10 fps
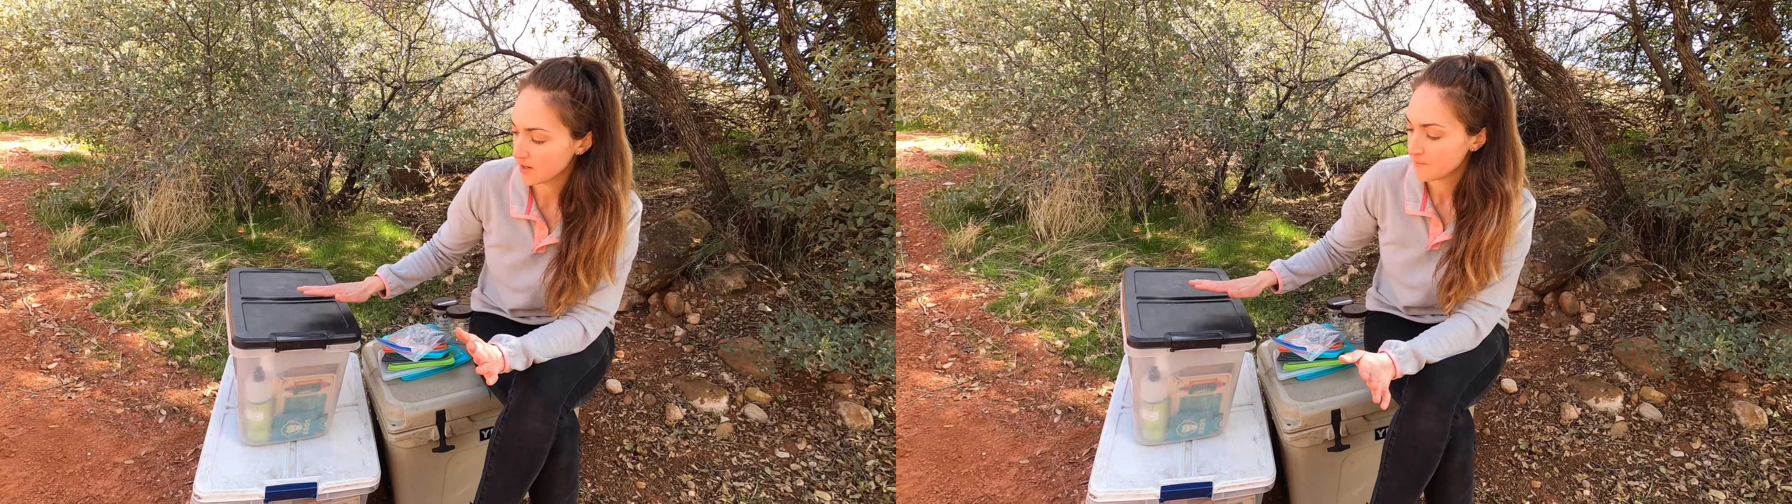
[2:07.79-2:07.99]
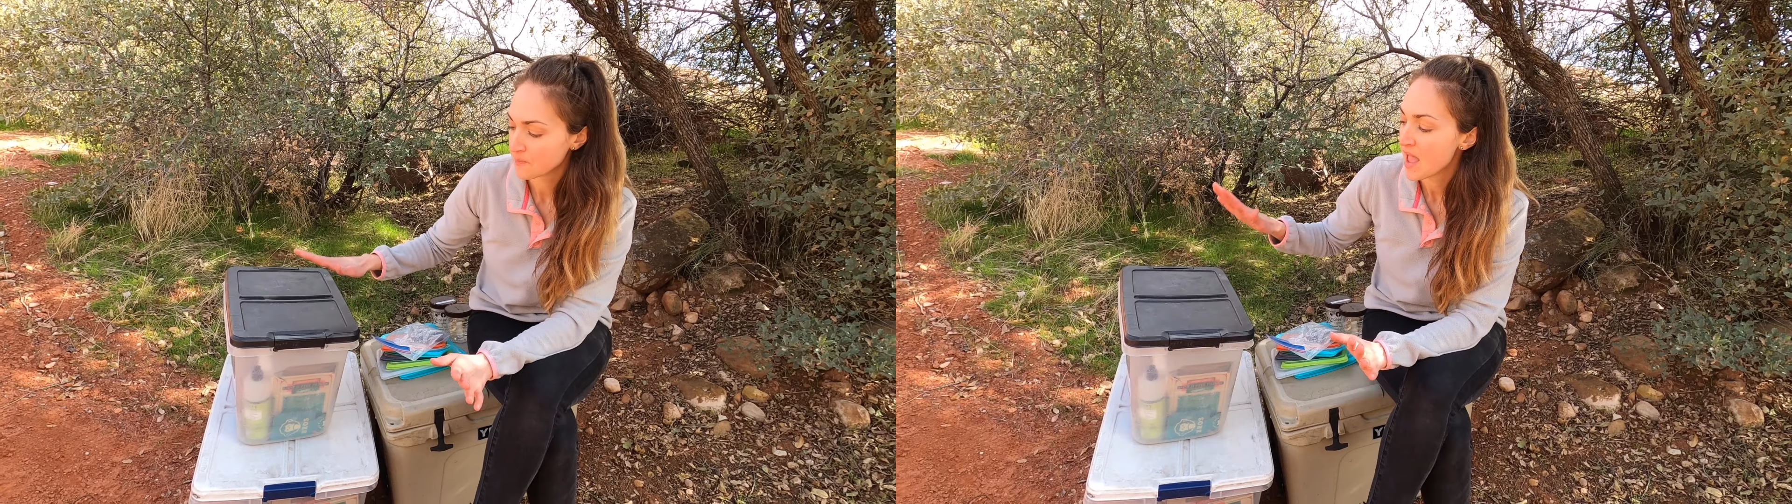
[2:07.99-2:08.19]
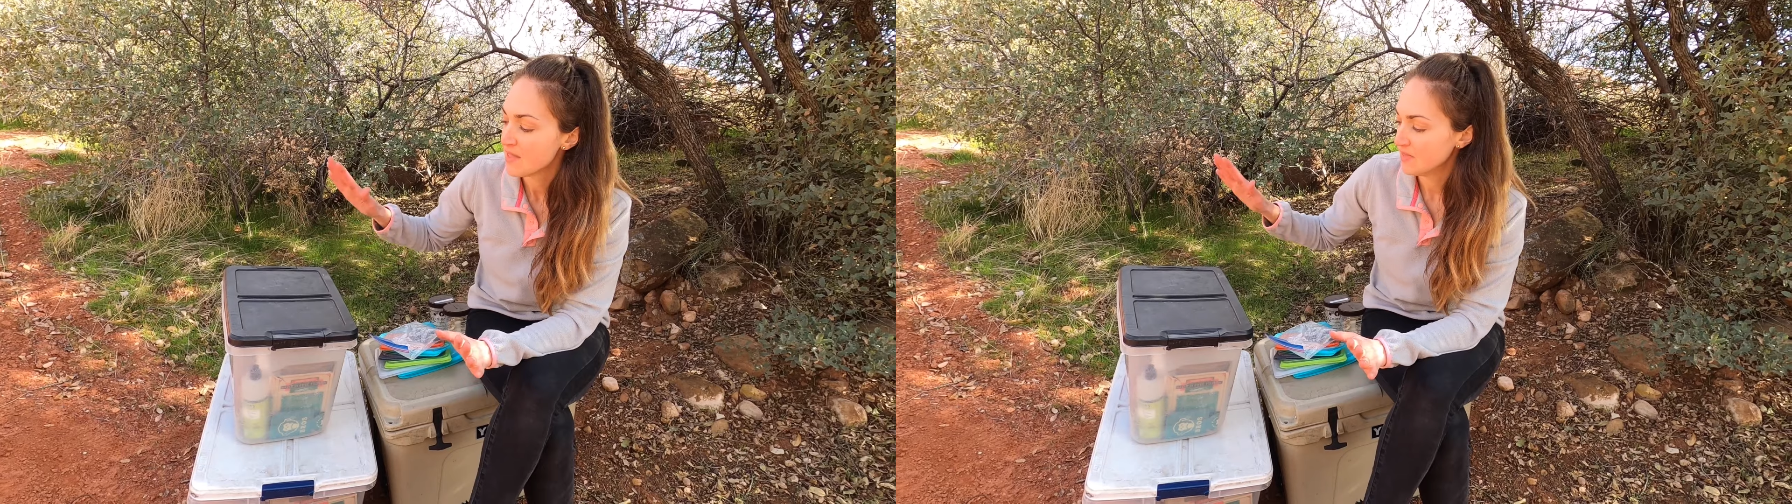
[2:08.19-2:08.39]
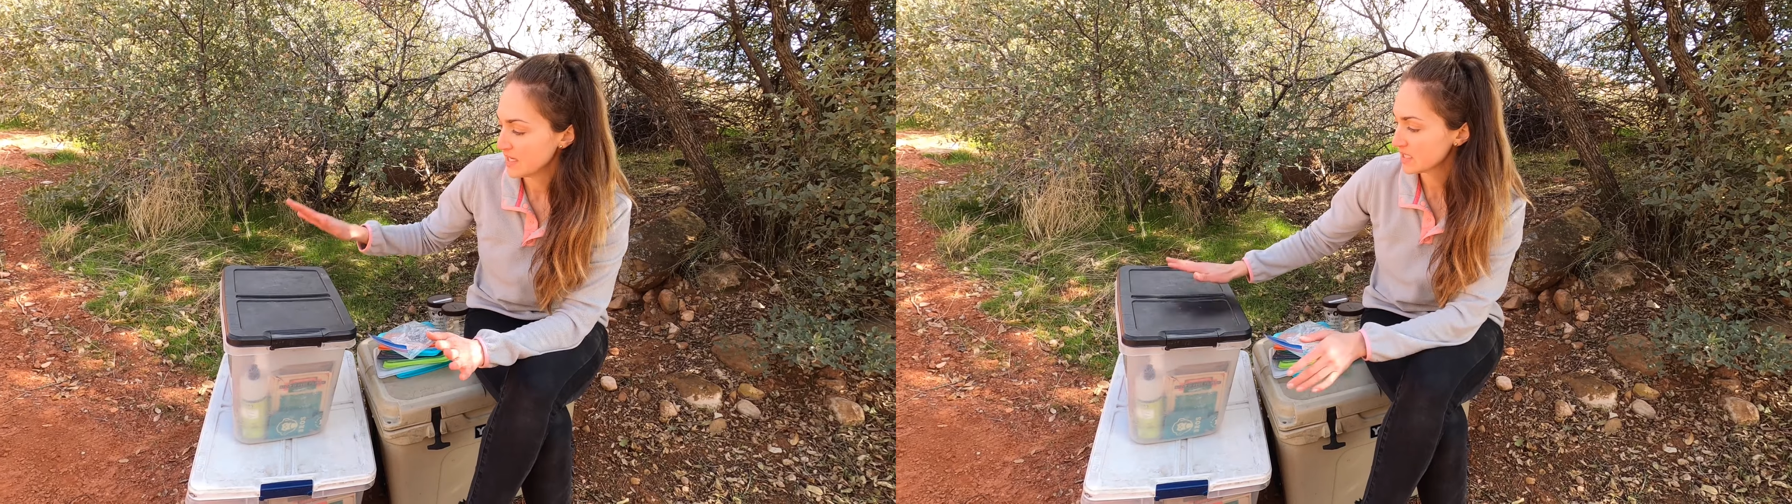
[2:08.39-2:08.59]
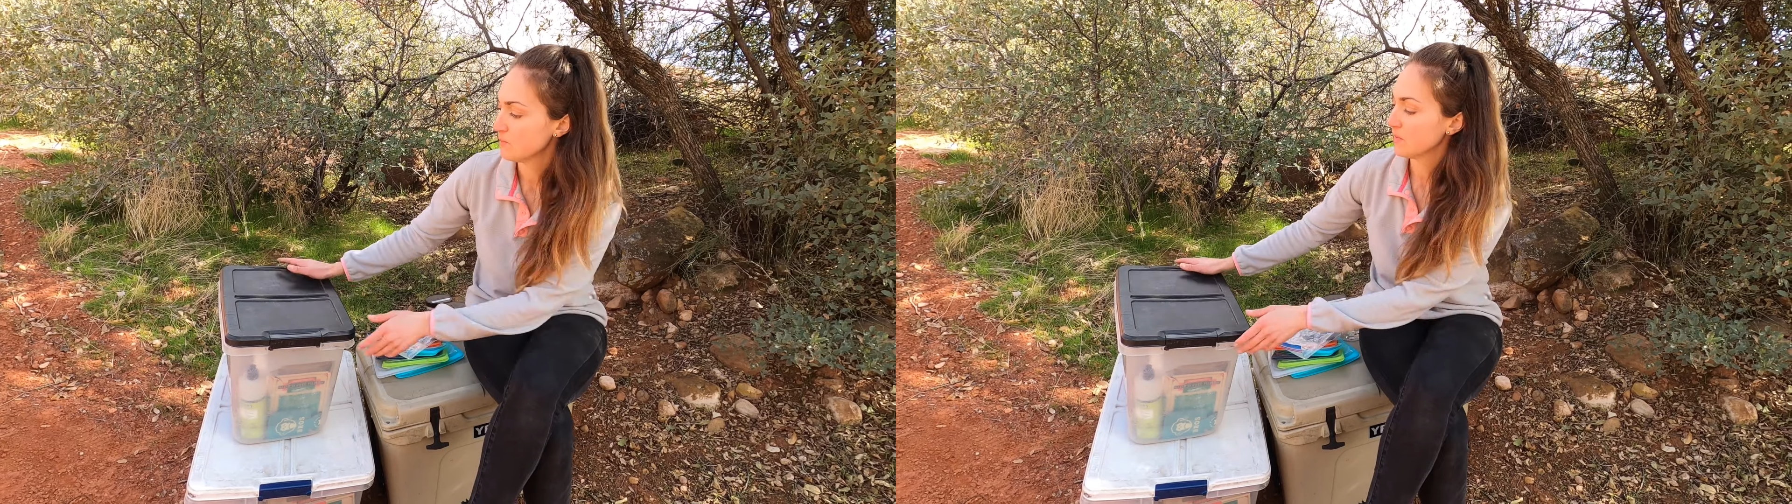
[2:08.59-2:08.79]
the
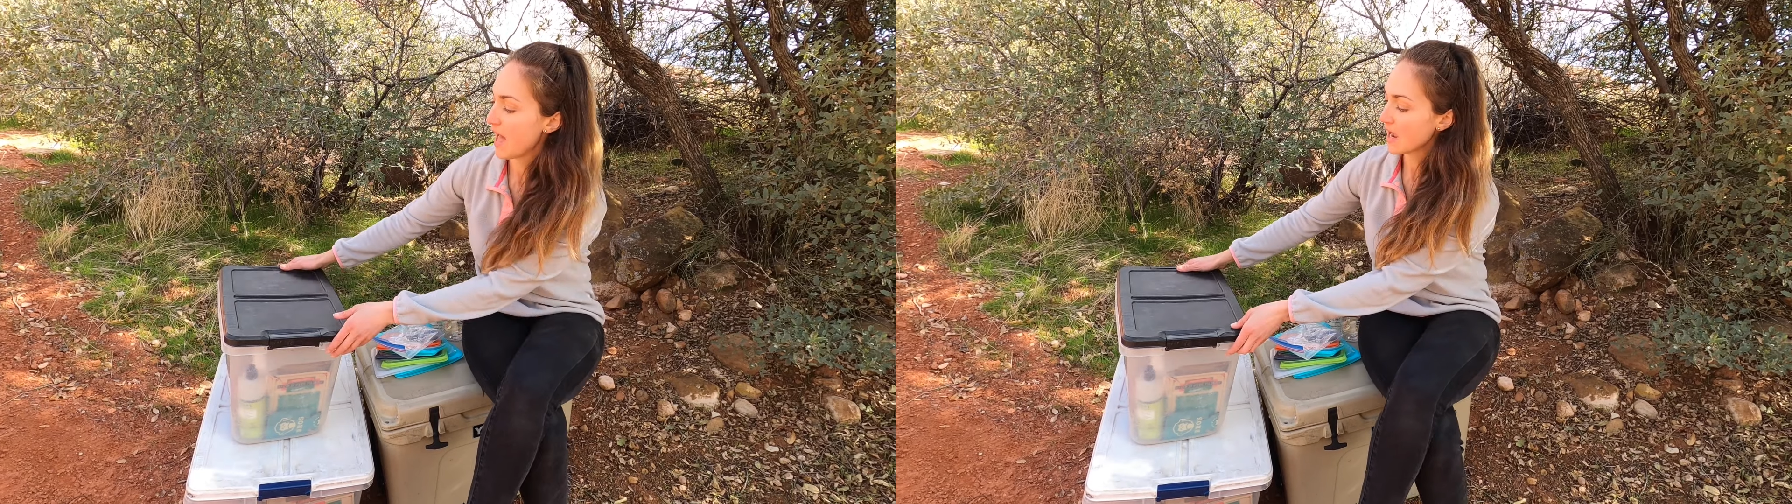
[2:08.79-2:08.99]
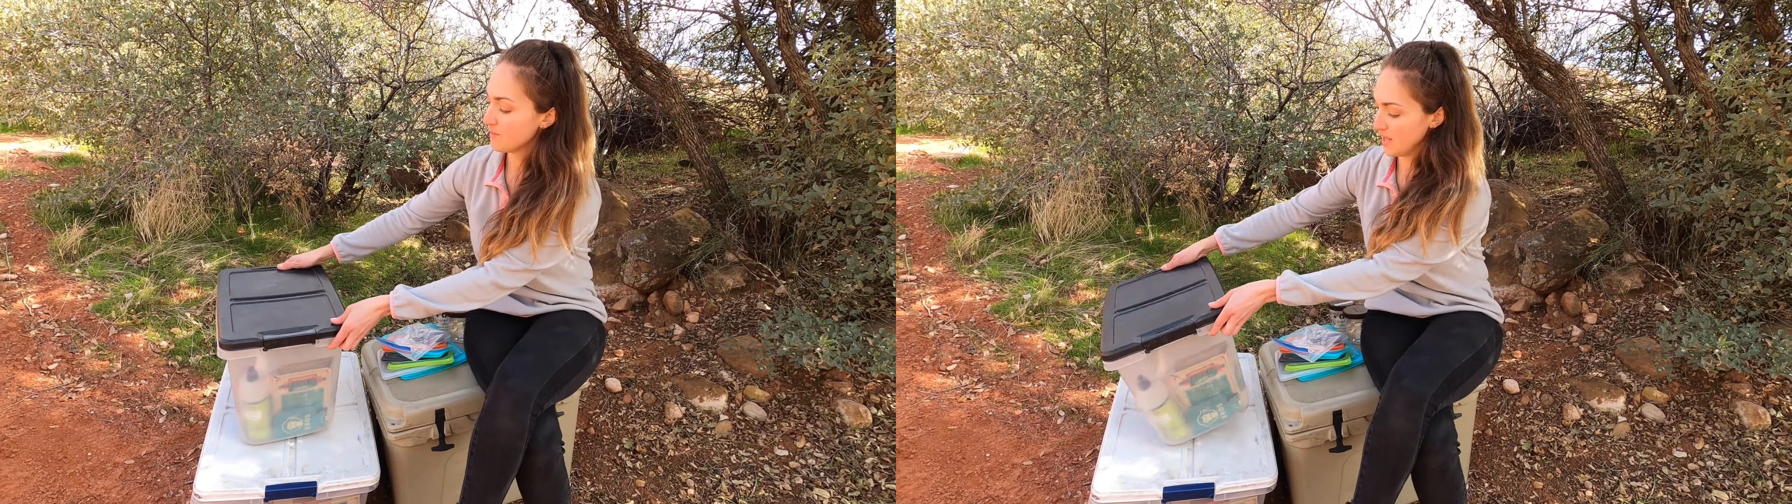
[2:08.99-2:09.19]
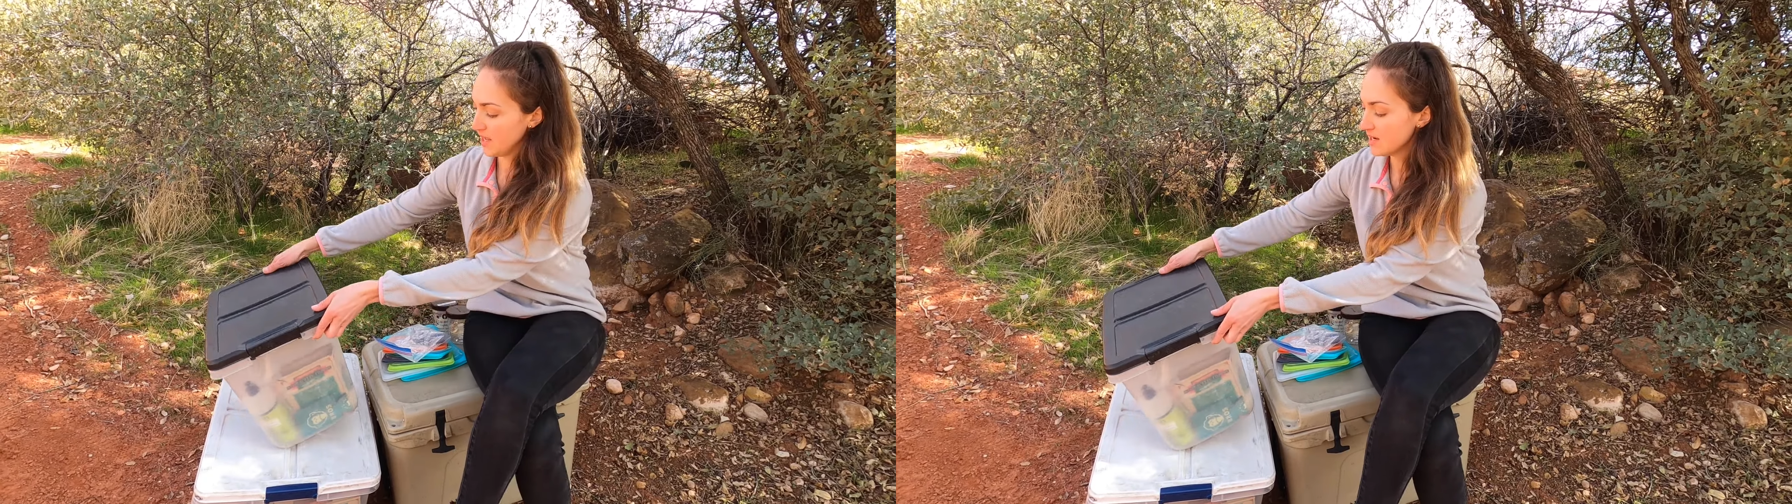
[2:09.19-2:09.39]
bin system that I